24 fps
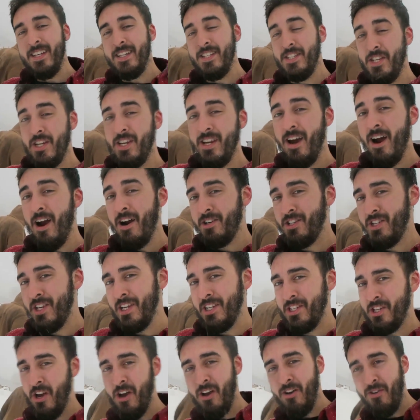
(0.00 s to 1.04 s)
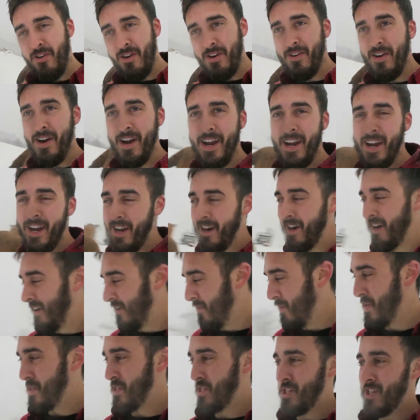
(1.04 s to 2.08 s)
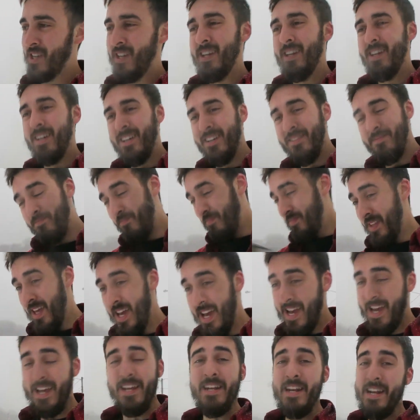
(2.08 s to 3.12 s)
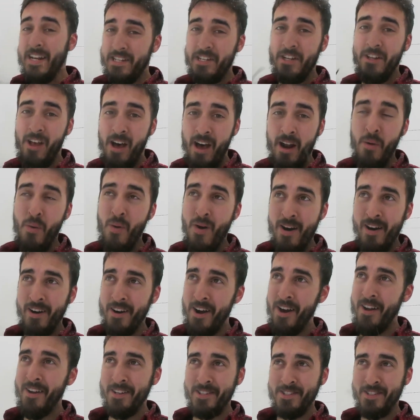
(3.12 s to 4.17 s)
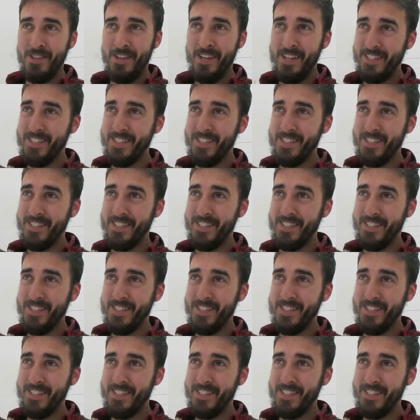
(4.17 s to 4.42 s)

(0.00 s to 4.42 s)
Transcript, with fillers: ZR600 right here, which it needs a lot of work, honestly.